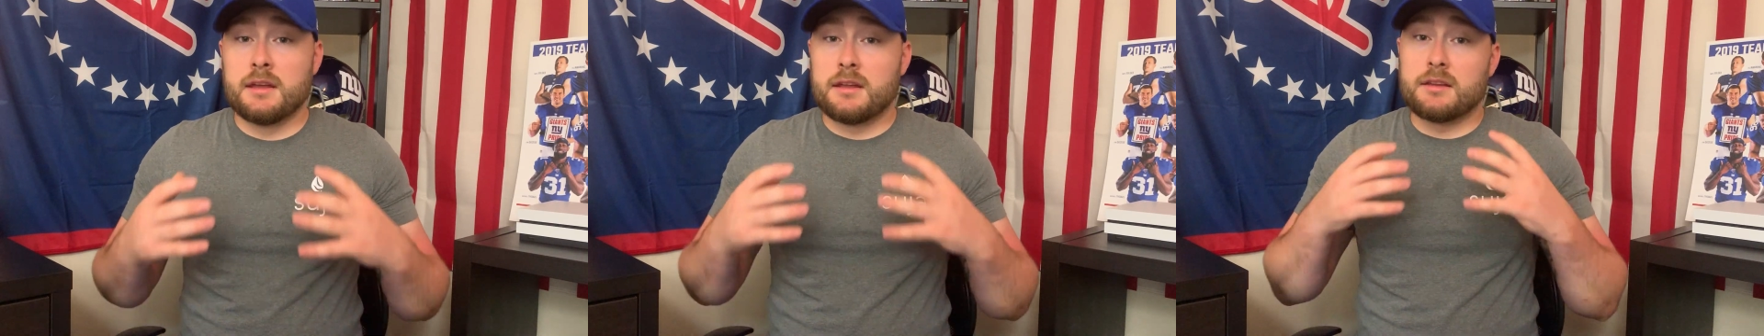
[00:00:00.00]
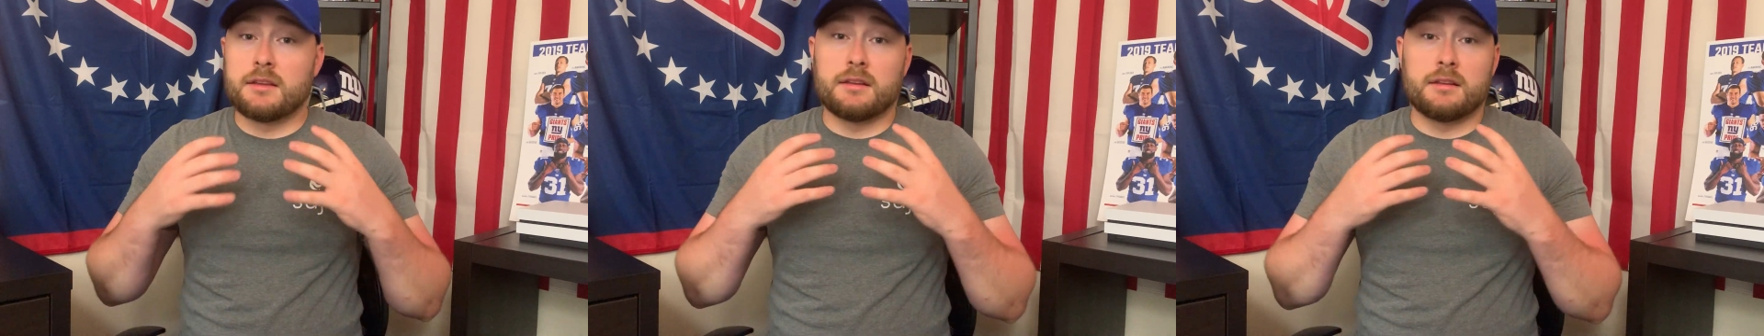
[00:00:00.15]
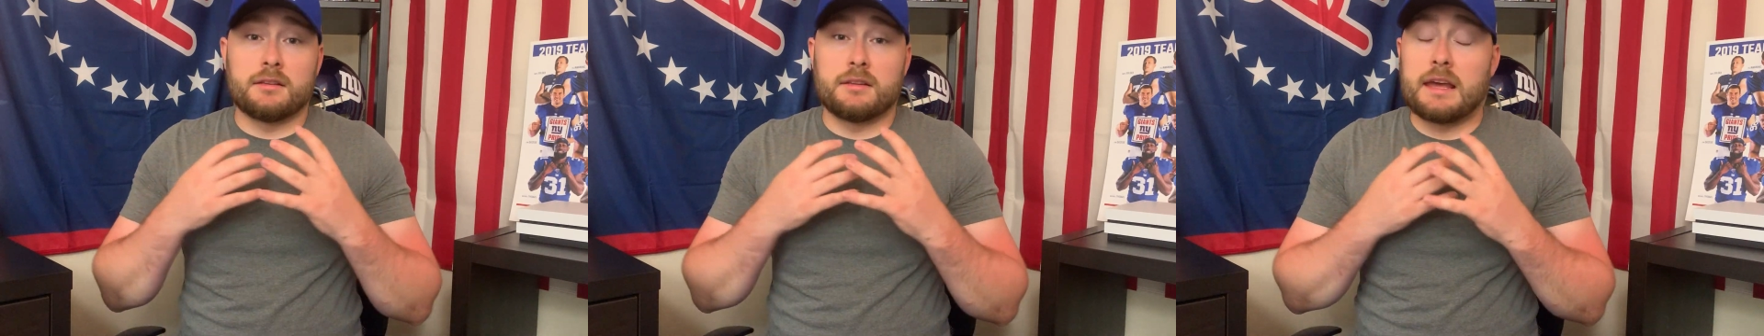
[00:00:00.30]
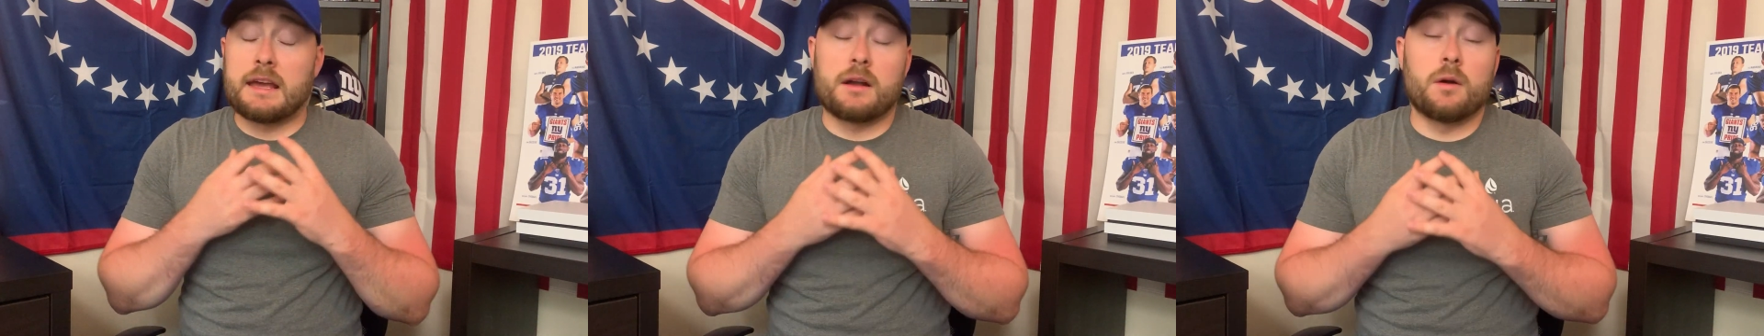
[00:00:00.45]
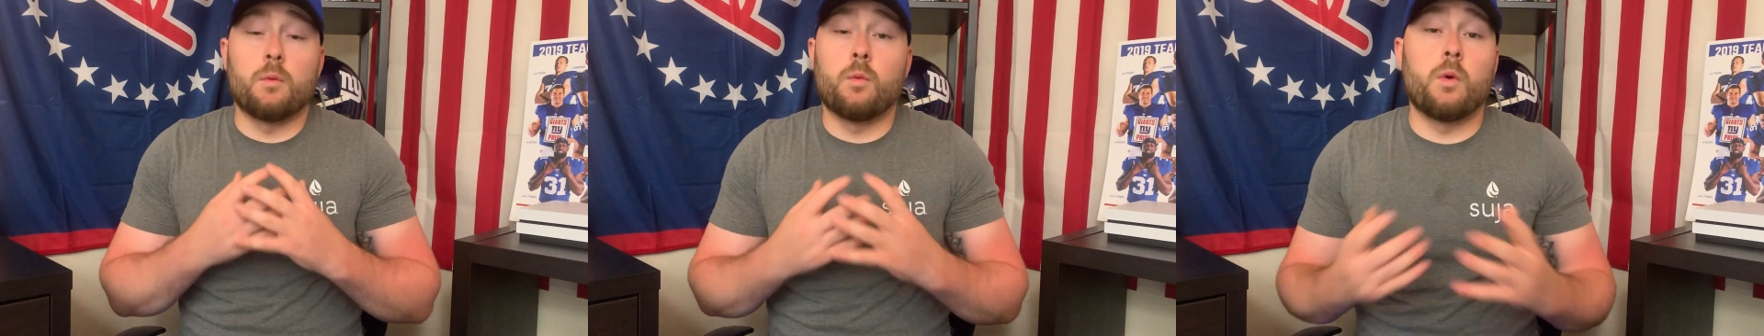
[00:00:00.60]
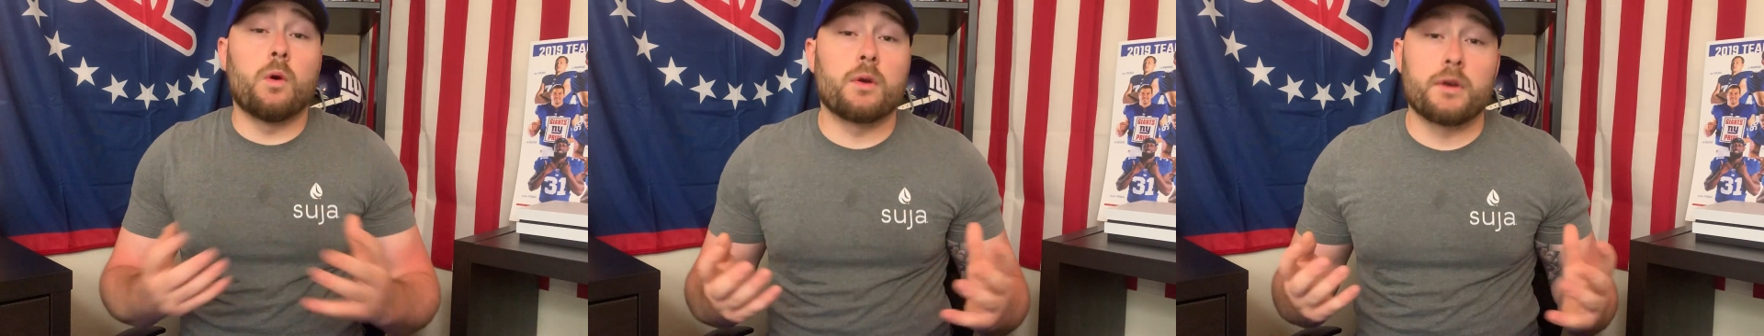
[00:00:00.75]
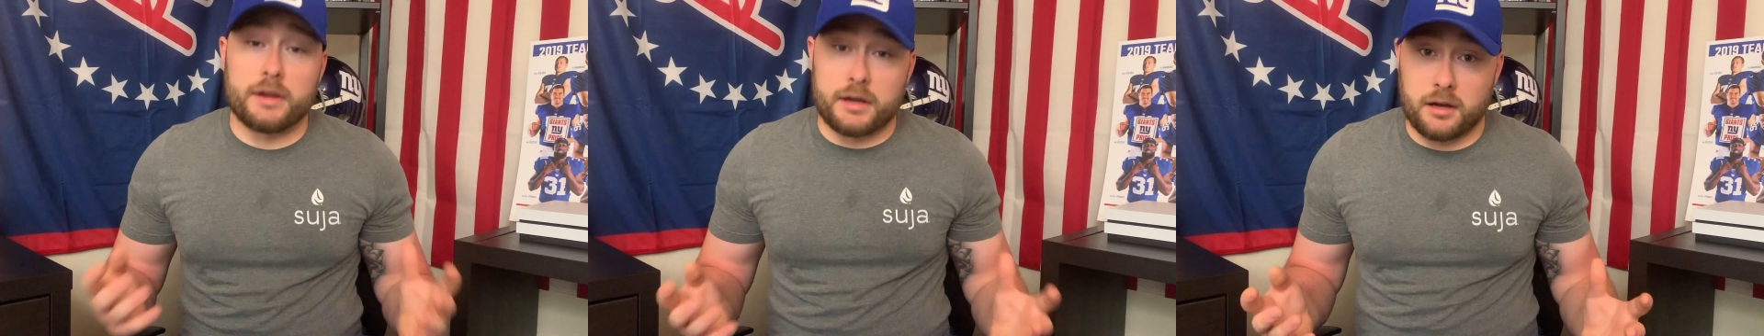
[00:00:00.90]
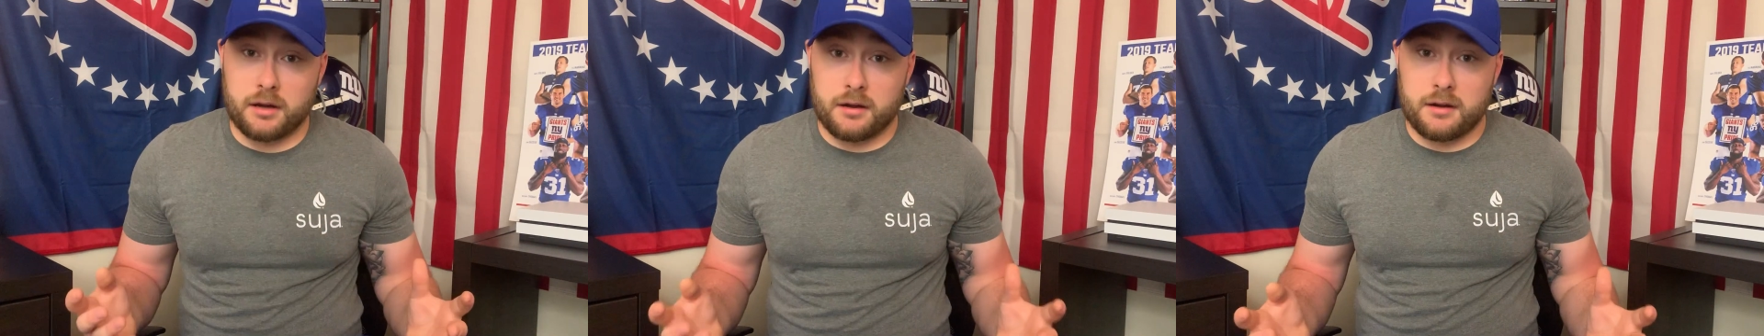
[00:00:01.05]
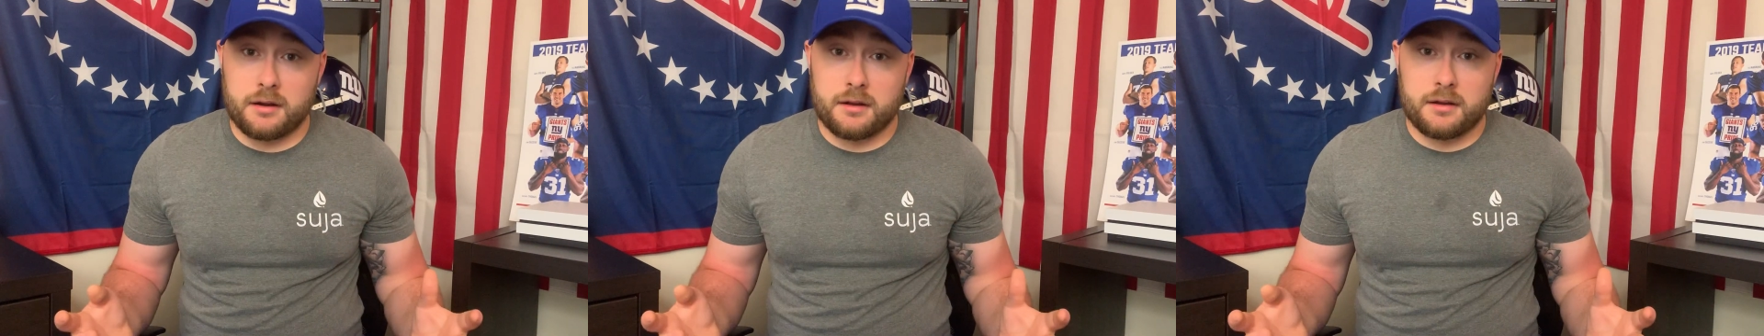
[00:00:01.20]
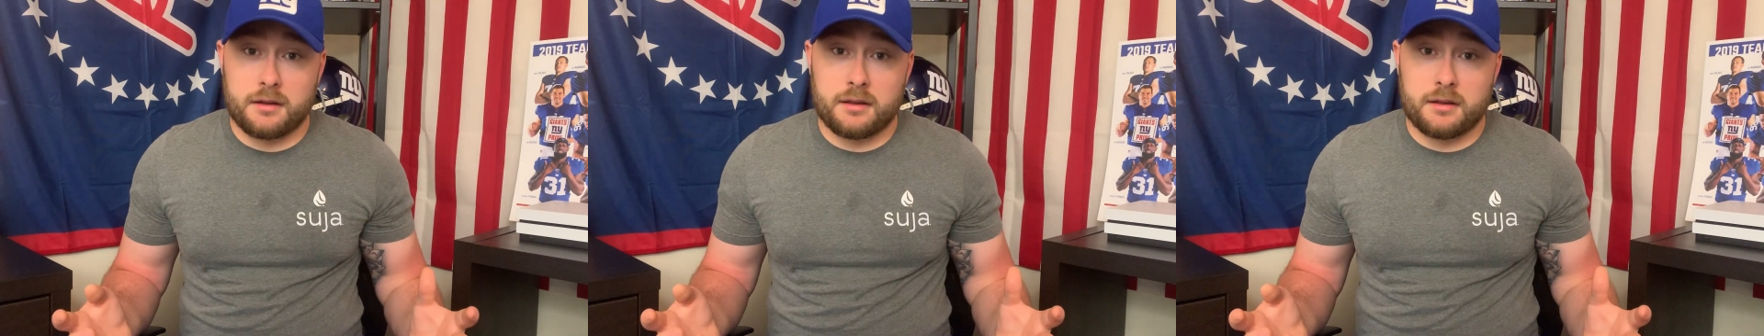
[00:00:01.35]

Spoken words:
like a warrior.